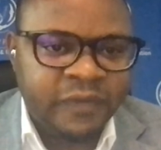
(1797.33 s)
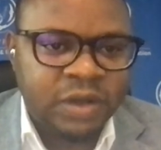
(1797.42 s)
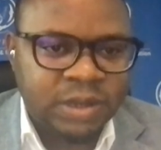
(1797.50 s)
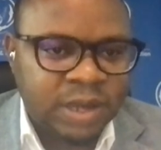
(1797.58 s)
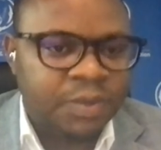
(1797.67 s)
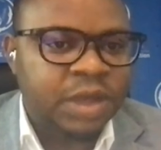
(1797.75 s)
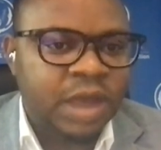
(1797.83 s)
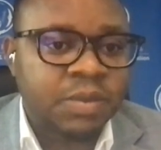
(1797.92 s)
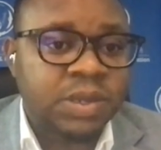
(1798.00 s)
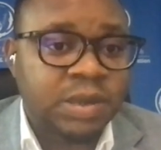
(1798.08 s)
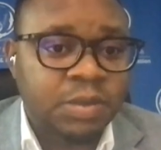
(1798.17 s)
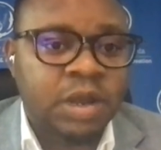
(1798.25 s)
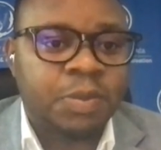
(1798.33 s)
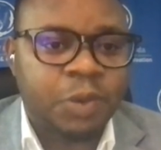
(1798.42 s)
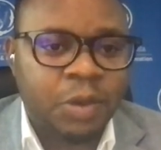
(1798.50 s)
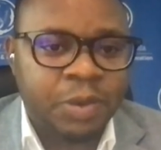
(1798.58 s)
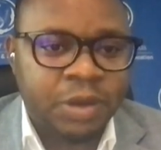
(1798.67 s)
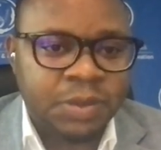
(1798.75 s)
even sometimes
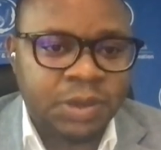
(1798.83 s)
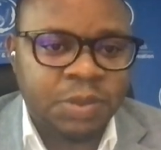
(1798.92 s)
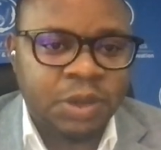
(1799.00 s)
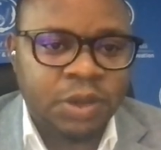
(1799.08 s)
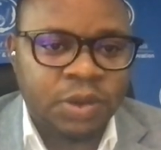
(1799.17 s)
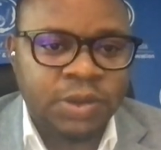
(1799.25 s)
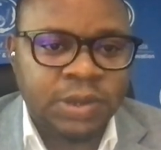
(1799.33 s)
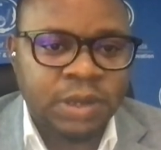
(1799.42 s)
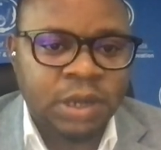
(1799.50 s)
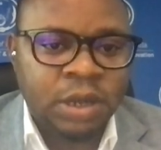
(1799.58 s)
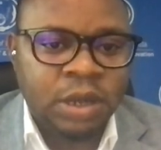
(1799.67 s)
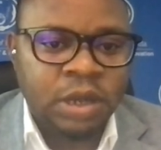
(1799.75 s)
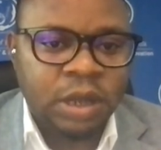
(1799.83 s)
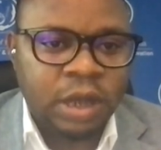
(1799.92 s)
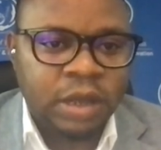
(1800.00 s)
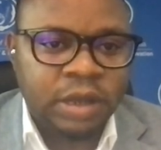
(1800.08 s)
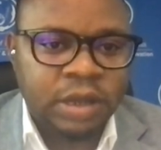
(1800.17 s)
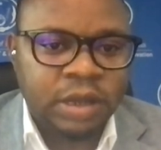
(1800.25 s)
similar problems, because
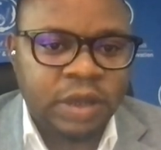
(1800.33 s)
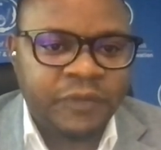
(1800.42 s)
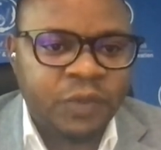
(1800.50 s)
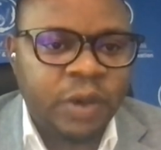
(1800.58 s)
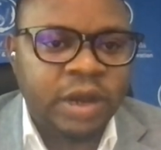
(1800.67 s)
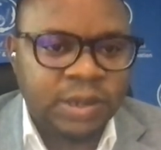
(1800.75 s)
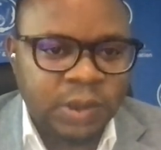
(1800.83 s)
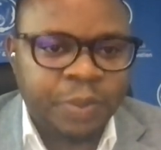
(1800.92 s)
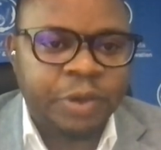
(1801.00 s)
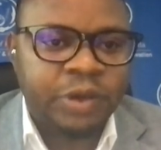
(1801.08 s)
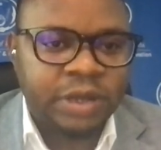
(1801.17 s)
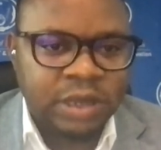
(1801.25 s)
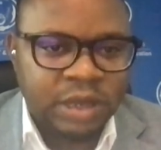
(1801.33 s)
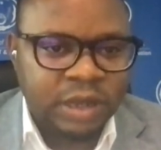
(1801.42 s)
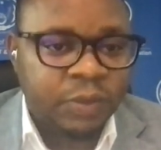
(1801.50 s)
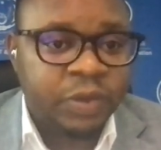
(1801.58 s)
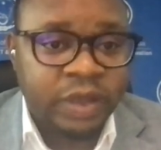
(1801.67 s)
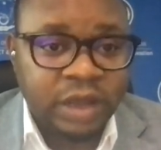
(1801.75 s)
everyone is
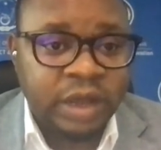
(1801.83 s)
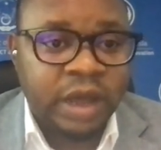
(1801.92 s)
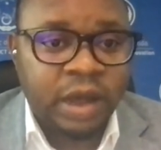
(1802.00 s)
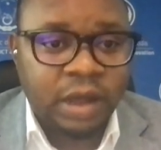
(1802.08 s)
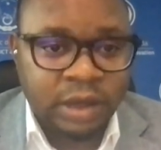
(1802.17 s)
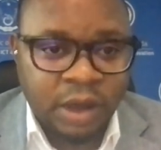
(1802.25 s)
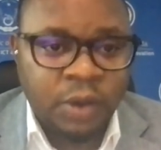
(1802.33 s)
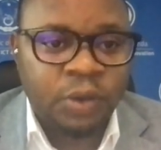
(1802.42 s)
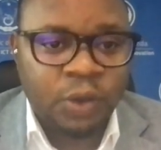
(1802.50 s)
operating within their